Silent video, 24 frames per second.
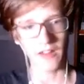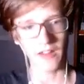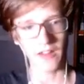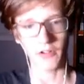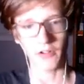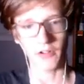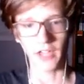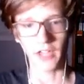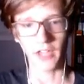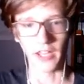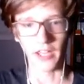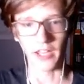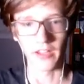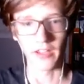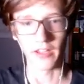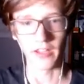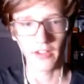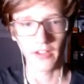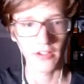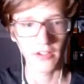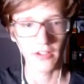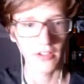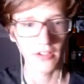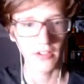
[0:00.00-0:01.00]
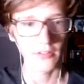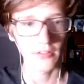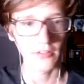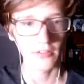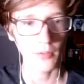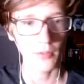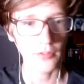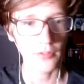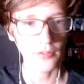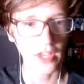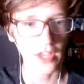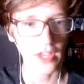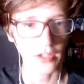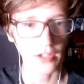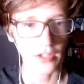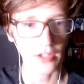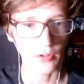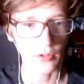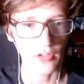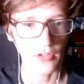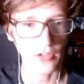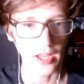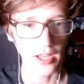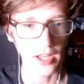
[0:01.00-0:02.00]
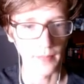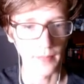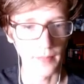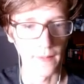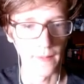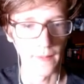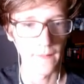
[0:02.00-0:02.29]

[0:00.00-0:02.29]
Okay. What was that girl's name?